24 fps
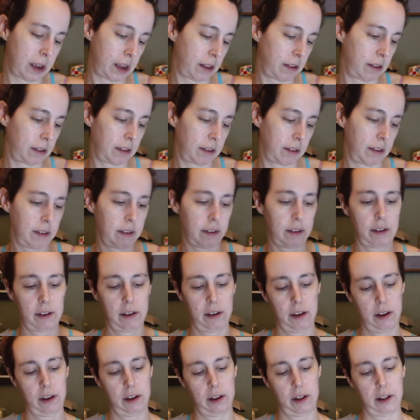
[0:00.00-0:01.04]
masks
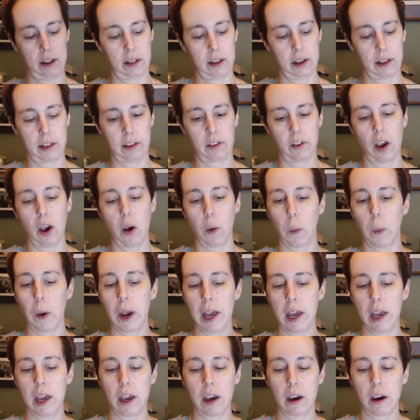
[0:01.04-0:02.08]

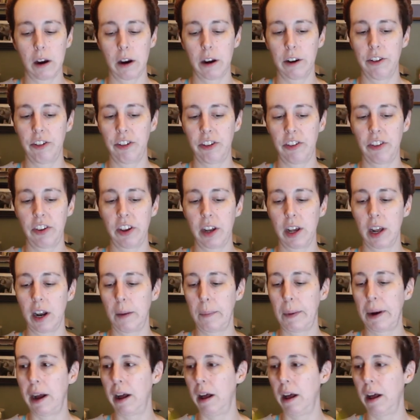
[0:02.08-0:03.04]
right here, just sitting in a